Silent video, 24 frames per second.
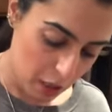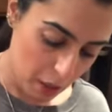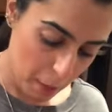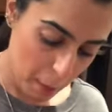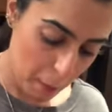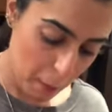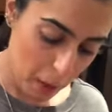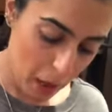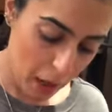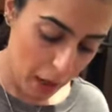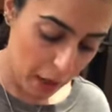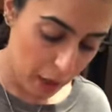
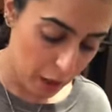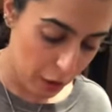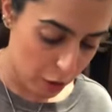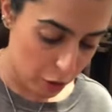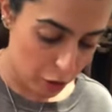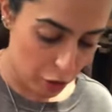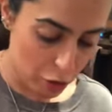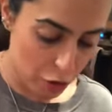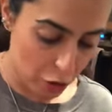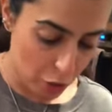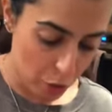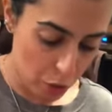my
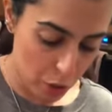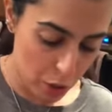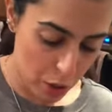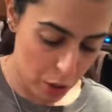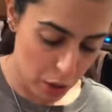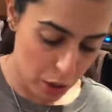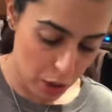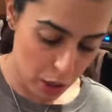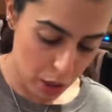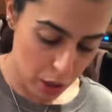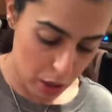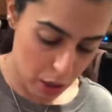
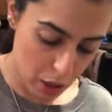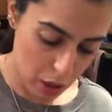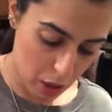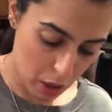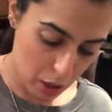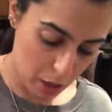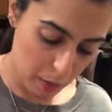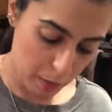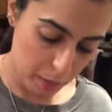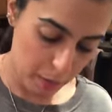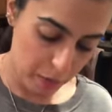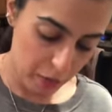toast.
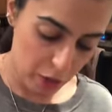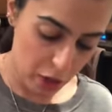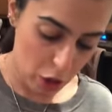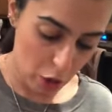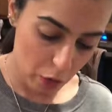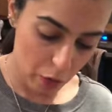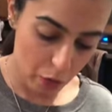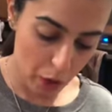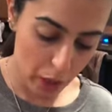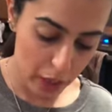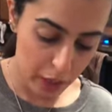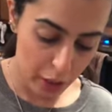So
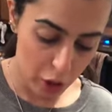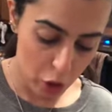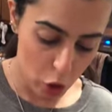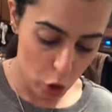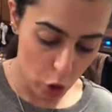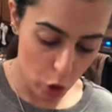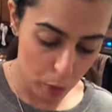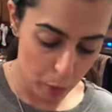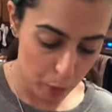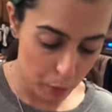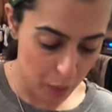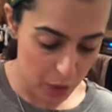finely
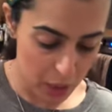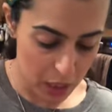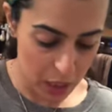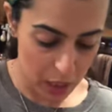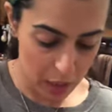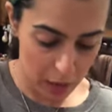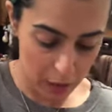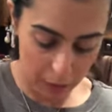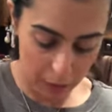chopped.